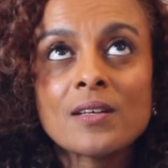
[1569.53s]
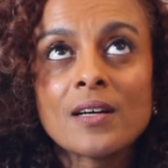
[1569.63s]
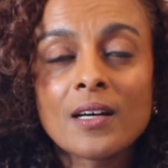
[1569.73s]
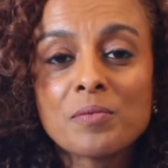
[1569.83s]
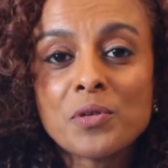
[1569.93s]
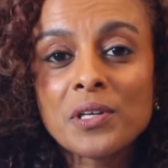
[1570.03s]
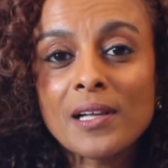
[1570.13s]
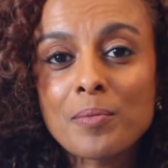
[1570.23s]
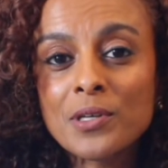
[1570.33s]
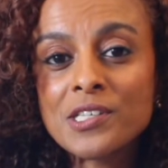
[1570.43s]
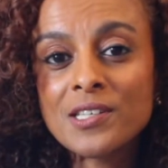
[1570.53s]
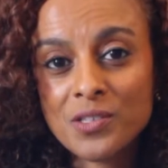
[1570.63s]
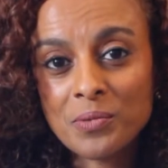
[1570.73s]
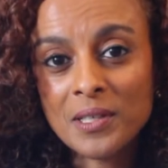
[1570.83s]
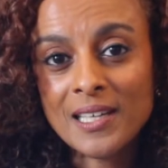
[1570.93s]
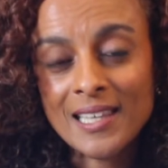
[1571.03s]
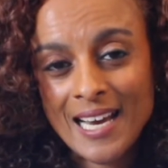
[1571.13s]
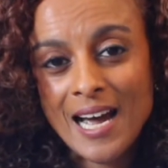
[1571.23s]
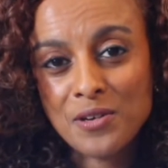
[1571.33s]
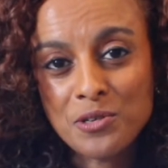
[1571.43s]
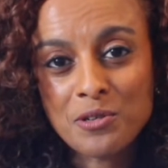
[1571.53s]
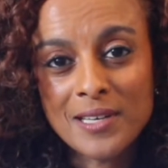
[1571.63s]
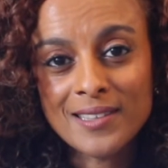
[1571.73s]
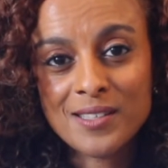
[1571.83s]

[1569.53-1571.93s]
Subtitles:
community collaboration is really like, how do you create the